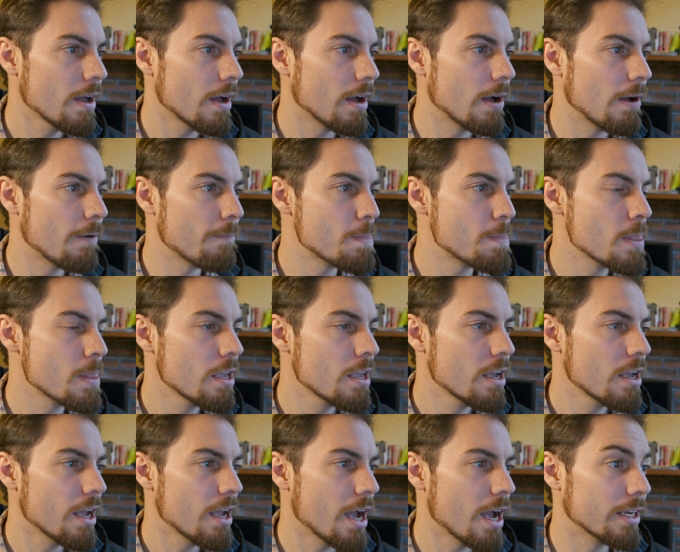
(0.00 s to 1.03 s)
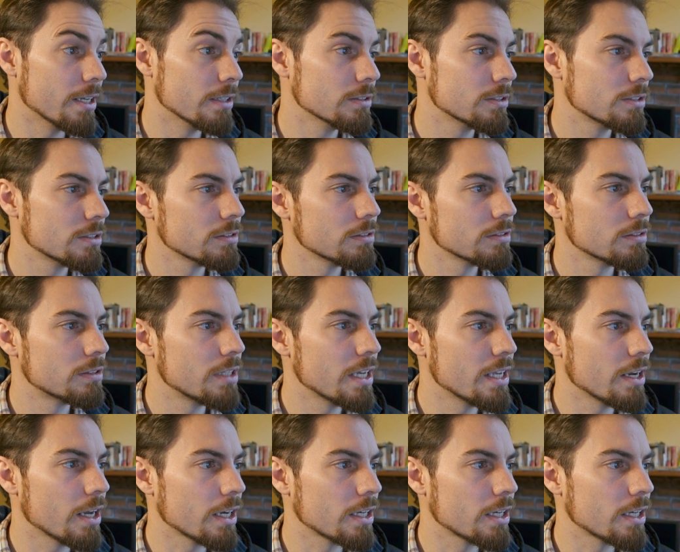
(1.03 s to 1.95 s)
And then